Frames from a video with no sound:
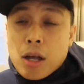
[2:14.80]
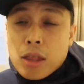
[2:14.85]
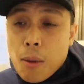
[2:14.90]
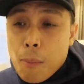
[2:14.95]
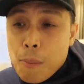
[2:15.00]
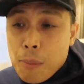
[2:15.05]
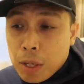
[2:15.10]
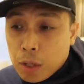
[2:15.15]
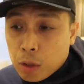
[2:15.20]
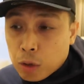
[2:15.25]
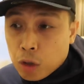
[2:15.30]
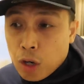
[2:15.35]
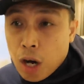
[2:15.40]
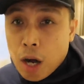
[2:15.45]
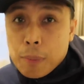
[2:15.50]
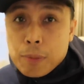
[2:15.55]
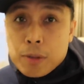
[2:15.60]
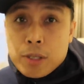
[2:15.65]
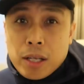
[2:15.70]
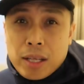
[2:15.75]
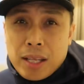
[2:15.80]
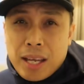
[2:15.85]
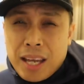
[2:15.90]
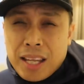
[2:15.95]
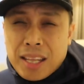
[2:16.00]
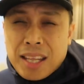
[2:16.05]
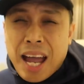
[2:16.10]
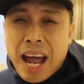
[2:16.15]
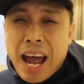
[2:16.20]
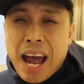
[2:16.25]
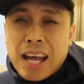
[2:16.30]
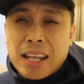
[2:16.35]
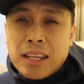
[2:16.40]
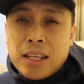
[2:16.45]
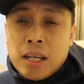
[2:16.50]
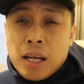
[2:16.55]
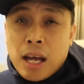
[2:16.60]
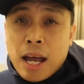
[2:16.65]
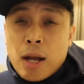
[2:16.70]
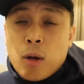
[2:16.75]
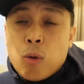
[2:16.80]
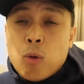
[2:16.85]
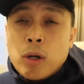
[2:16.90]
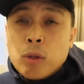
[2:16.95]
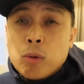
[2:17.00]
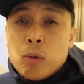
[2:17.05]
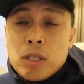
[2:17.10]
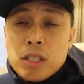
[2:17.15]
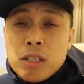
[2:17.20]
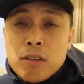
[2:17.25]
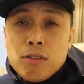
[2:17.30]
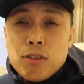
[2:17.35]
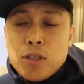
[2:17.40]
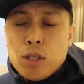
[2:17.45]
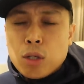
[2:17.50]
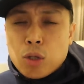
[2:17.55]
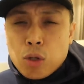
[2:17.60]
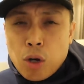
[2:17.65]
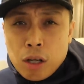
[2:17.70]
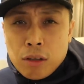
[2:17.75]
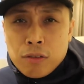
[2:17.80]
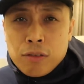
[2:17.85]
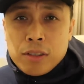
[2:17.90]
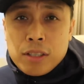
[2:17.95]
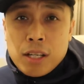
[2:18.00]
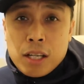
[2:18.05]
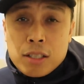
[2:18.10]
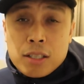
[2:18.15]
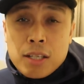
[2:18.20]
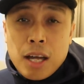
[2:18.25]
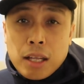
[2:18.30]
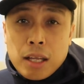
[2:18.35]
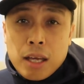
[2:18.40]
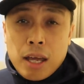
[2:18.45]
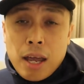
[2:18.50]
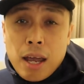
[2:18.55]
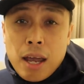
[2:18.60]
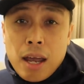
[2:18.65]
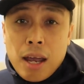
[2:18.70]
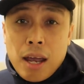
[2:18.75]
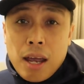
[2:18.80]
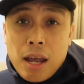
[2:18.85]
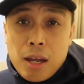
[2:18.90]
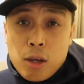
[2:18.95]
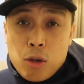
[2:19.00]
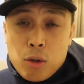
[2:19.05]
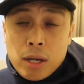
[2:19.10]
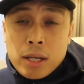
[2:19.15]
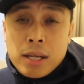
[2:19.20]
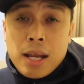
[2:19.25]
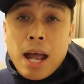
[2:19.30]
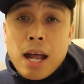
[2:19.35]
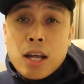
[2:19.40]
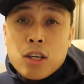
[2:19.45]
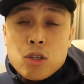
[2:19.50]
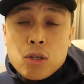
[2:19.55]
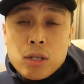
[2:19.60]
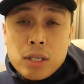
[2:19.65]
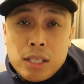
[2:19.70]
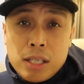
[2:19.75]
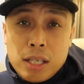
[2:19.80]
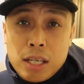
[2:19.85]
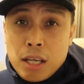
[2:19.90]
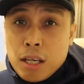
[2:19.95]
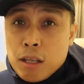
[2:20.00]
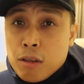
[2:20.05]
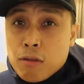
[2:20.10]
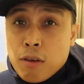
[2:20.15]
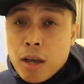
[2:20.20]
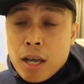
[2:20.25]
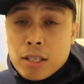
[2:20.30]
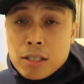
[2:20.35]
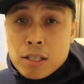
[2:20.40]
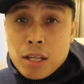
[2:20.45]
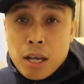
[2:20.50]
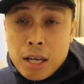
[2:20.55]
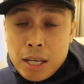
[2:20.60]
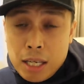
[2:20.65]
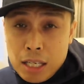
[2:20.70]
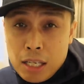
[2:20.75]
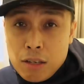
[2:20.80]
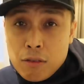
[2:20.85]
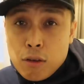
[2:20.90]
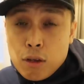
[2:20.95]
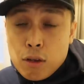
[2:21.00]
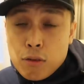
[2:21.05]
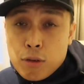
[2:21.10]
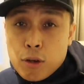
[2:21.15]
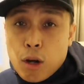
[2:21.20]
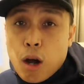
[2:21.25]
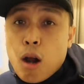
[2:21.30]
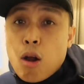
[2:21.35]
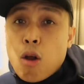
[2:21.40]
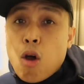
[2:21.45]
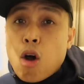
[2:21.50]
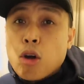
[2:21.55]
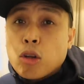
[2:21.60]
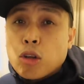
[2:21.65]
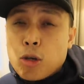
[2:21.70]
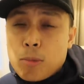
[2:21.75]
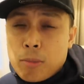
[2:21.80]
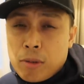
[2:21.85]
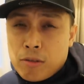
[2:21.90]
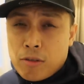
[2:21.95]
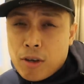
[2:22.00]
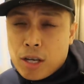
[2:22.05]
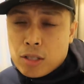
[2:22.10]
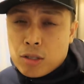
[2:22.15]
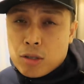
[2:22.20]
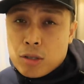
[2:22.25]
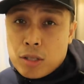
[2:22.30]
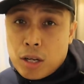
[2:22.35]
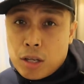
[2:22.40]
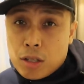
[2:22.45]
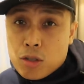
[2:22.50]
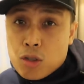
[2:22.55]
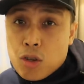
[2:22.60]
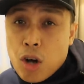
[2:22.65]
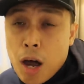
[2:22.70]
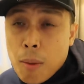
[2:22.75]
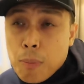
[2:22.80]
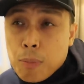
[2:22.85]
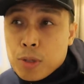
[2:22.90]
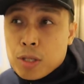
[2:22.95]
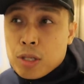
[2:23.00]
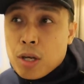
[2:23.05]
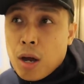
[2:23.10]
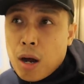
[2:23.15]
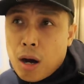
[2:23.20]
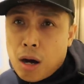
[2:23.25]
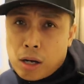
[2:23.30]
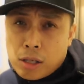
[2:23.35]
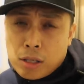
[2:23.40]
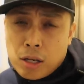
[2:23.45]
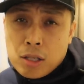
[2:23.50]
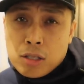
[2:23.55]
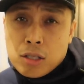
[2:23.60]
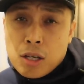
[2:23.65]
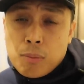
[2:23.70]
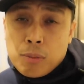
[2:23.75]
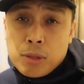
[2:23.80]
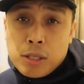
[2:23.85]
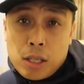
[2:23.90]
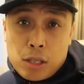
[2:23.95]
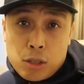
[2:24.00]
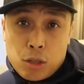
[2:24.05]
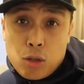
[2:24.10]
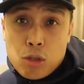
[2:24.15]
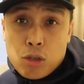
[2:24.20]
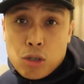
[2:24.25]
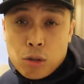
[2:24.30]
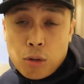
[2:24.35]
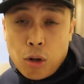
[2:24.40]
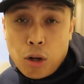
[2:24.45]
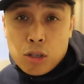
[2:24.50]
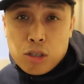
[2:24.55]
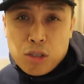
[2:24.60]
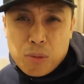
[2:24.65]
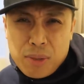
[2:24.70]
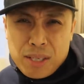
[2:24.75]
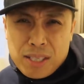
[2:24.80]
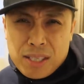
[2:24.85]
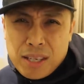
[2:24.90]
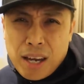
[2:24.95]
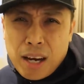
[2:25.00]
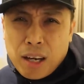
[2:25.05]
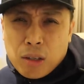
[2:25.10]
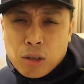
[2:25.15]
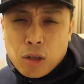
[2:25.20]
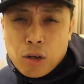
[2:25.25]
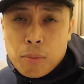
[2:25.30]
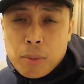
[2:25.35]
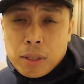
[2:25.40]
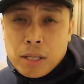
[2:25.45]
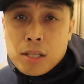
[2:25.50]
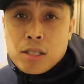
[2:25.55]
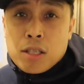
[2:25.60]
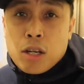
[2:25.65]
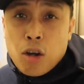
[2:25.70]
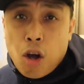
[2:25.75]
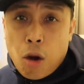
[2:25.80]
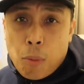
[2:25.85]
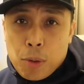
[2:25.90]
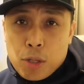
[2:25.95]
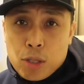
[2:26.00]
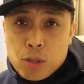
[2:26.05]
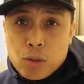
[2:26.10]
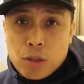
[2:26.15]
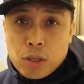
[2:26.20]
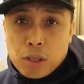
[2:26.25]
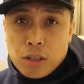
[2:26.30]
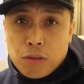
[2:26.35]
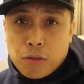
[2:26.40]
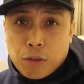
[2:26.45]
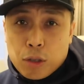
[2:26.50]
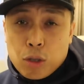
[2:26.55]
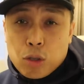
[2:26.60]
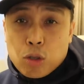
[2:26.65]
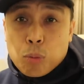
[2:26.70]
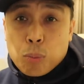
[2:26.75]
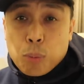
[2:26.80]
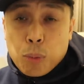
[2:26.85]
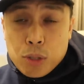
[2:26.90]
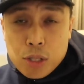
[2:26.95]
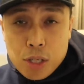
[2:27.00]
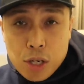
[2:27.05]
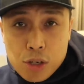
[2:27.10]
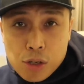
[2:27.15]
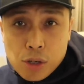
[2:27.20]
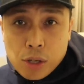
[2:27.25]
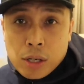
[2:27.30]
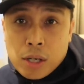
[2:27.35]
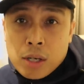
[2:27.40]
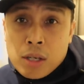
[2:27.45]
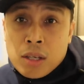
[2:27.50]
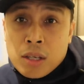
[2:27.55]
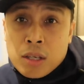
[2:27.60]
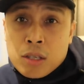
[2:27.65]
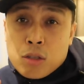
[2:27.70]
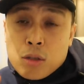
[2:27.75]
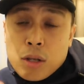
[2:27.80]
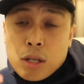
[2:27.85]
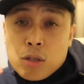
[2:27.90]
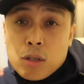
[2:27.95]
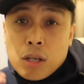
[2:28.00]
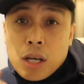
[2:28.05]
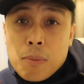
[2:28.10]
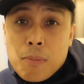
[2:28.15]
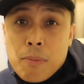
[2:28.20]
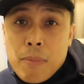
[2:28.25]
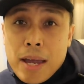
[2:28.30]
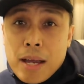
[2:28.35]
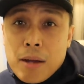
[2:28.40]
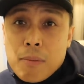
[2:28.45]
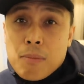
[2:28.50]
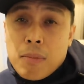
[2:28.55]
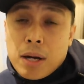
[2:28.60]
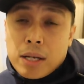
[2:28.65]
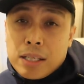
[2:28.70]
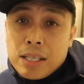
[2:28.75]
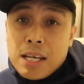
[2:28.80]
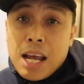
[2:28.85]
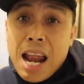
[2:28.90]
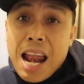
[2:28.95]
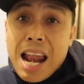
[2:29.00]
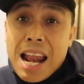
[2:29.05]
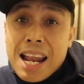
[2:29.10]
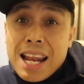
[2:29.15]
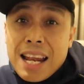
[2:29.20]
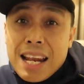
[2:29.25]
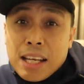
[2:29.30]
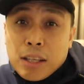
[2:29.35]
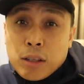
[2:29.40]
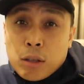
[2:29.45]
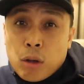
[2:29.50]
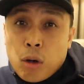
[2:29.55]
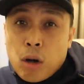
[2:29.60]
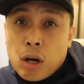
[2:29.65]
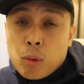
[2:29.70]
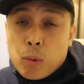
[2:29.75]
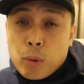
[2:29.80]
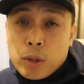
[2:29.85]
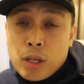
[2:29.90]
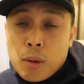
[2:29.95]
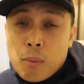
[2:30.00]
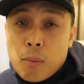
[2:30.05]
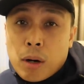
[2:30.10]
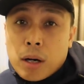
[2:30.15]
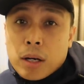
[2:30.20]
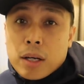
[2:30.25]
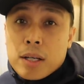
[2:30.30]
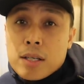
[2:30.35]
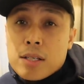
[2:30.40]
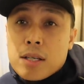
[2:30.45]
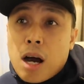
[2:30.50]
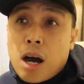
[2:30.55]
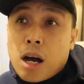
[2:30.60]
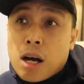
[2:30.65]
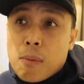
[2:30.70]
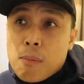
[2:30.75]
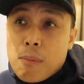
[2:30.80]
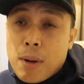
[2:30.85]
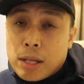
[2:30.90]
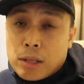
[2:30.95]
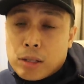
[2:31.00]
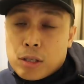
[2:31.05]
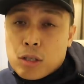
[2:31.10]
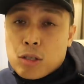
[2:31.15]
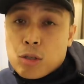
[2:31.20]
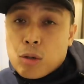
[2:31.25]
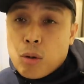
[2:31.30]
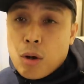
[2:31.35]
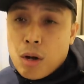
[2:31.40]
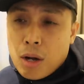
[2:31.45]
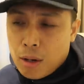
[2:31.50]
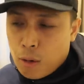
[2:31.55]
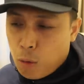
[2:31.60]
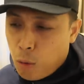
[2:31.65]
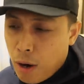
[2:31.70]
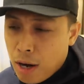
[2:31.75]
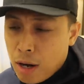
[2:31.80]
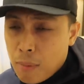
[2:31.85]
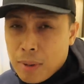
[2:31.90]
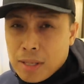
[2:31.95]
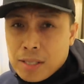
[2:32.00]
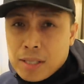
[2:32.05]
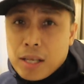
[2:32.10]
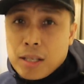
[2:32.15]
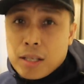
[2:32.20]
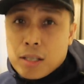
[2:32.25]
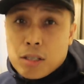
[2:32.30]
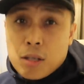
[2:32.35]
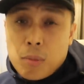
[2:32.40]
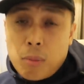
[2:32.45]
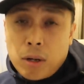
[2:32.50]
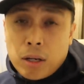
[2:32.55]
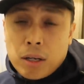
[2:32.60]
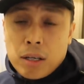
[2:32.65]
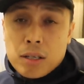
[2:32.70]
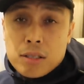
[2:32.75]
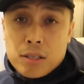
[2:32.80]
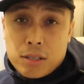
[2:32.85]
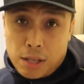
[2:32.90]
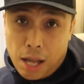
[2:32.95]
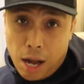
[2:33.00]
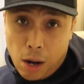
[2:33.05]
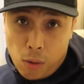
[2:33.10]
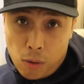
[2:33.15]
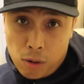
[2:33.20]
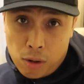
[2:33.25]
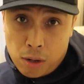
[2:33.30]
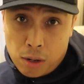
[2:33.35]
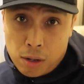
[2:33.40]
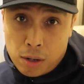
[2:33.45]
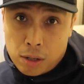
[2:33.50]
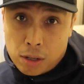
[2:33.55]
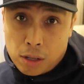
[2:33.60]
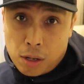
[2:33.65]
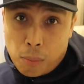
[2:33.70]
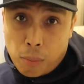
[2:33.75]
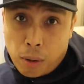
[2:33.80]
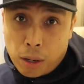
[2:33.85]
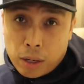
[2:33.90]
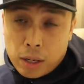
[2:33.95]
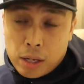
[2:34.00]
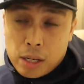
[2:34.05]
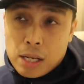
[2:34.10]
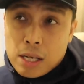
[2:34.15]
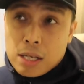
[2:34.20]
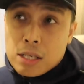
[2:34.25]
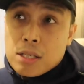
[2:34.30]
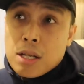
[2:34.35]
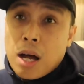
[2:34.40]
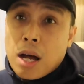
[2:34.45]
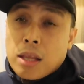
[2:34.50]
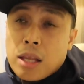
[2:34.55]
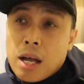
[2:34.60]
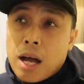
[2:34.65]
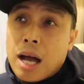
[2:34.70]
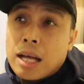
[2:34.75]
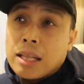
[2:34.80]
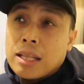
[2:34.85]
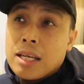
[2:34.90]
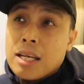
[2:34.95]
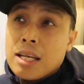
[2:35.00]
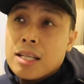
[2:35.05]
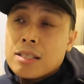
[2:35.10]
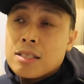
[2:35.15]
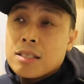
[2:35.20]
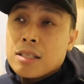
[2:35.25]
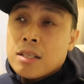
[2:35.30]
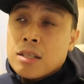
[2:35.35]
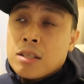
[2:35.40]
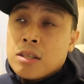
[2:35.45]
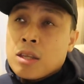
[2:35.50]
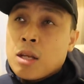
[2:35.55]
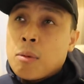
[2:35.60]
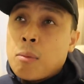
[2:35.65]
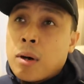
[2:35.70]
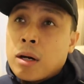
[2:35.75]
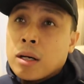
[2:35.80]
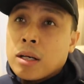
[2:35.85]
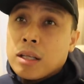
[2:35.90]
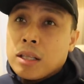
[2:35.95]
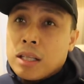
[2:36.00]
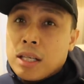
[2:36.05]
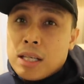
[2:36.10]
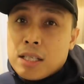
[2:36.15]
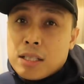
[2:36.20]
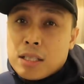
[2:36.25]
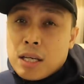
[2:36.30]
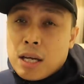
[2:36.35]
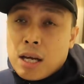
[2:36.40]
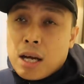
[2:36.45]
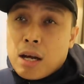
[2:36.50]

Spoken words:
the big drops that it had, and what will give you the confidence that, hey, you can actually invest even if you're a long-term investor. That drops are not something that you should also be scared of, but it's an opportunity for you to position so that you can make money later on when the markets are better. So why am I saying this? The market is down. The market is not at its, the market is